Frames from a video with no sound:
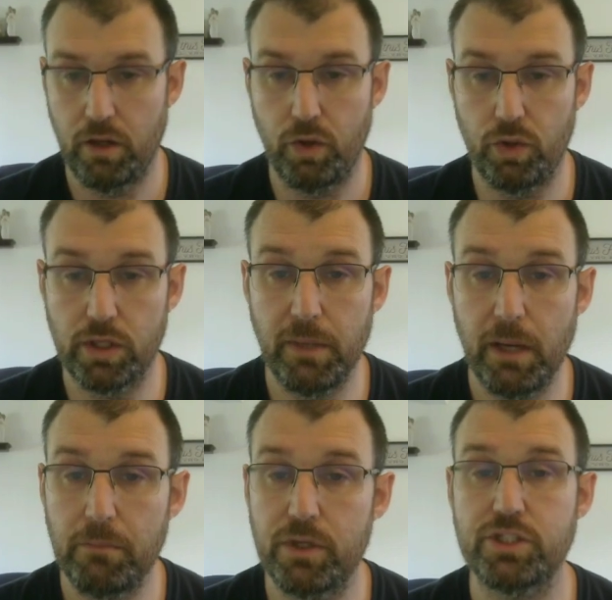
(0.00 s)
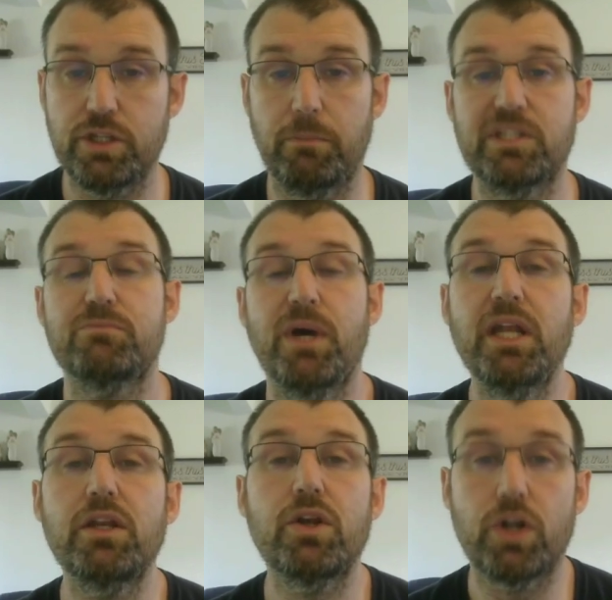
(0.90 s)
look at my bishop. It's
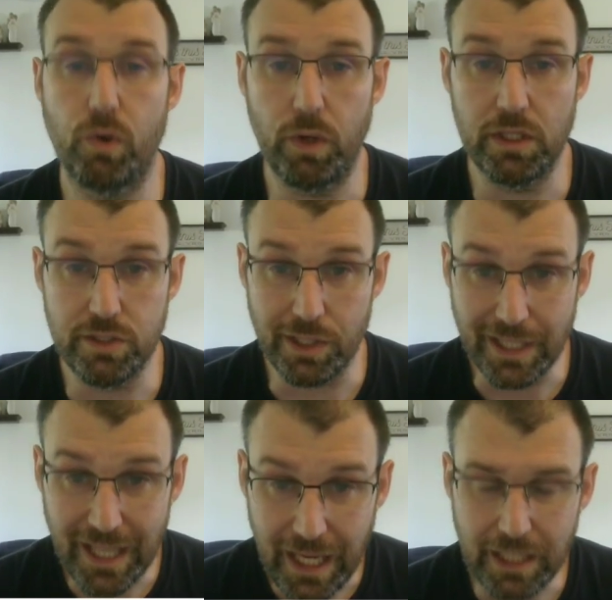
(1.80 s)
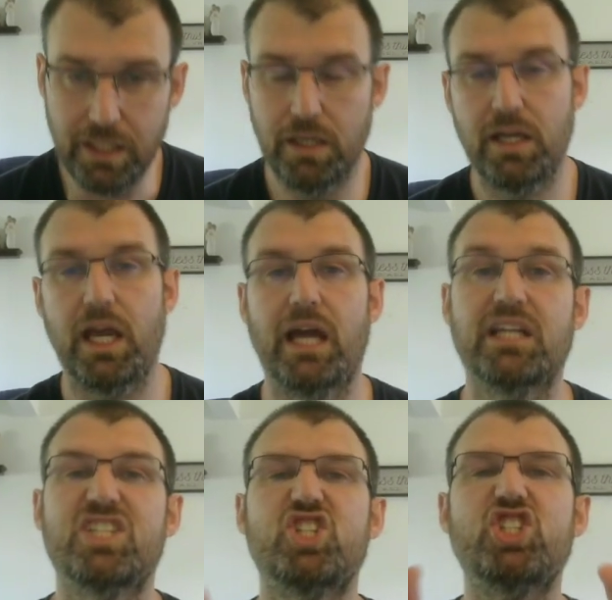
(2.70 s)
pinning your queen to the king. And
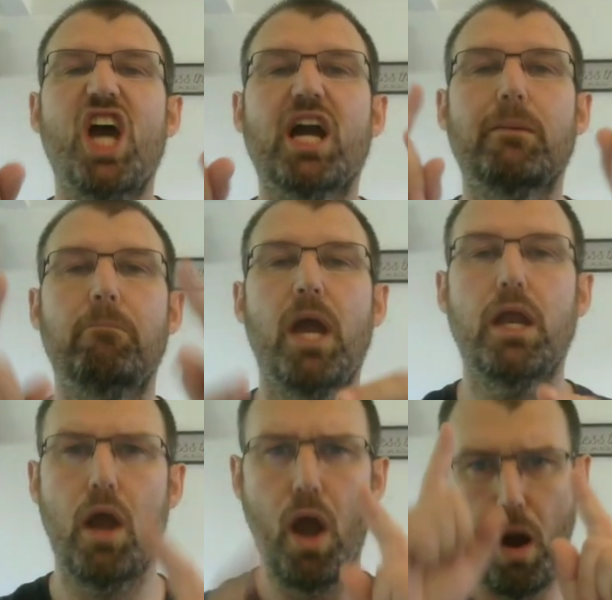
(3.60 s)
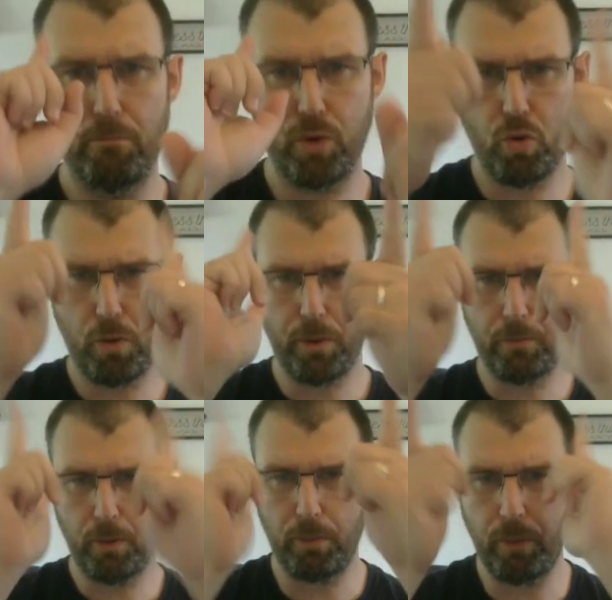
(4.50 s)
it's checkmate.
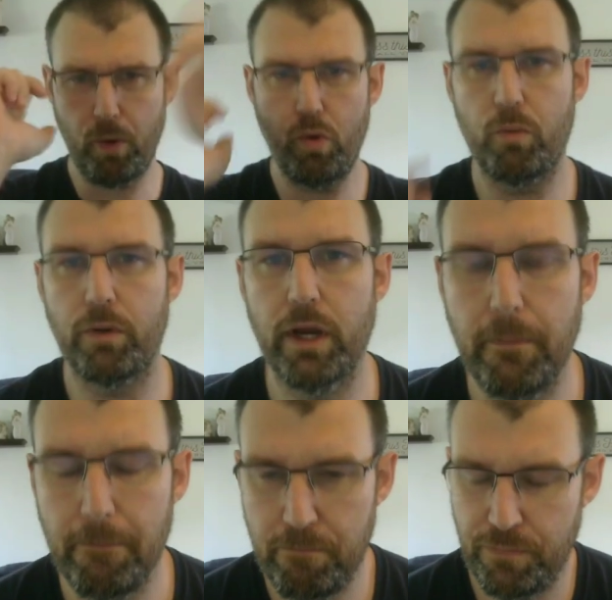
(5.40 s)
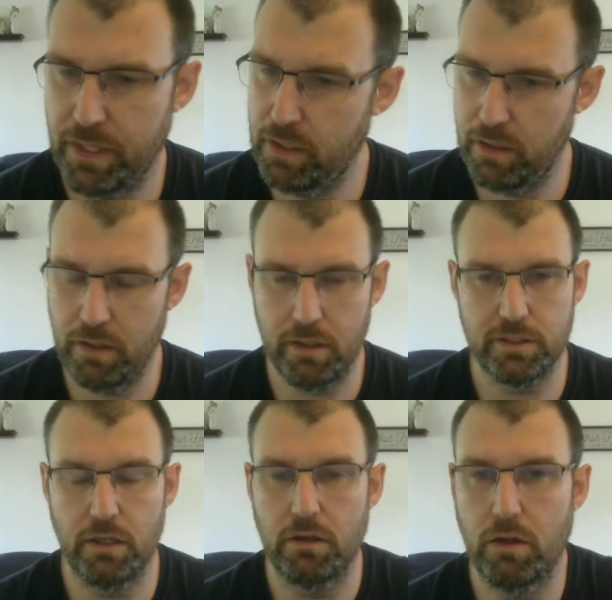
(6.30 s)
Right? That's
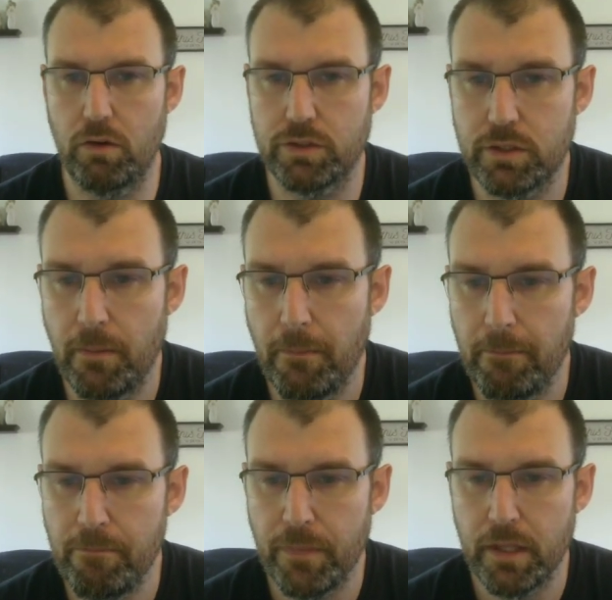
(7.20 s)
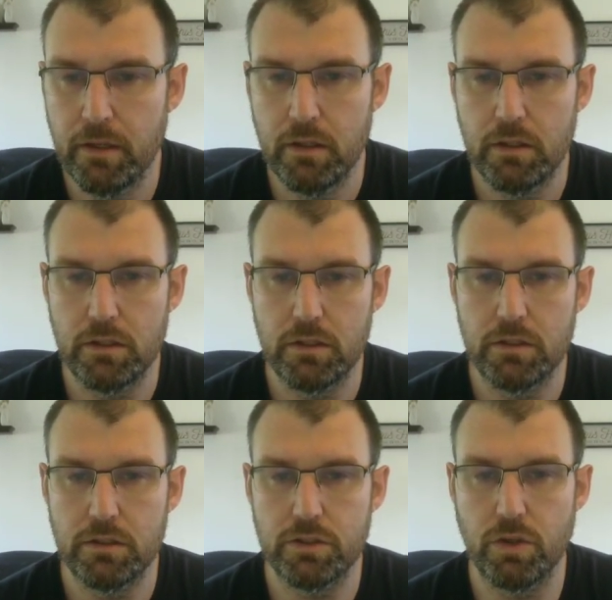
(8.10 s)
how it goes.
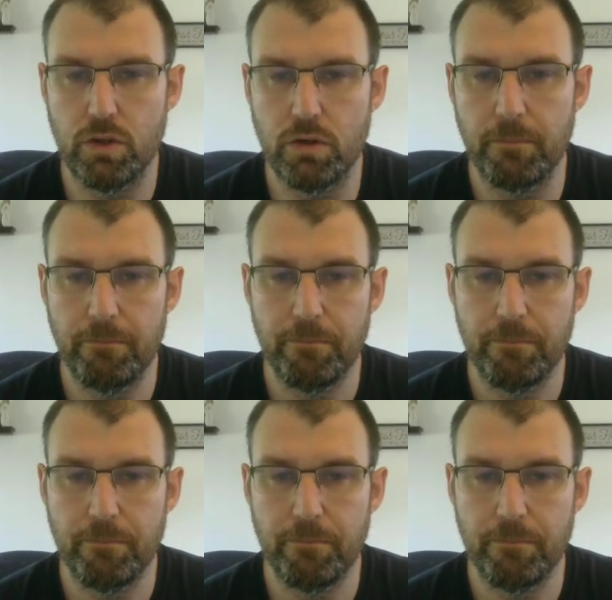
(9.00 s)
So